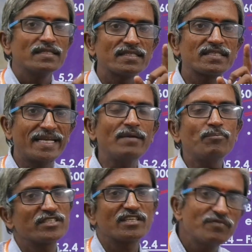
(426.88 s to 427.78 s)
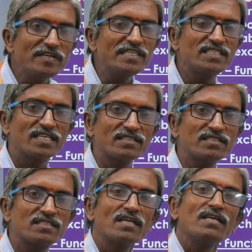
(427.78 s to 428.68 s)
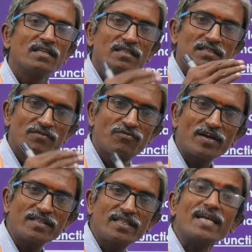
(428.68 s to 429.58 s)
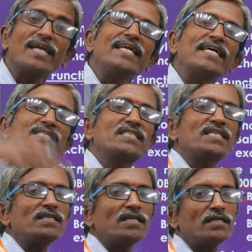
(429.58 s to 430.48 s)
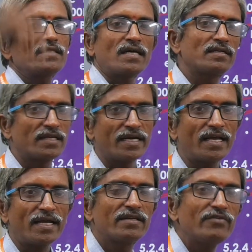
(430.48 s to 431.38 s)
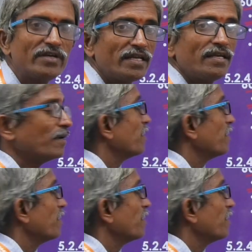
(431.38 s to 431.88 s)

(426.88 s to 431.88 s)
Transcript: the second person Phoenicians, they further extended their trade activity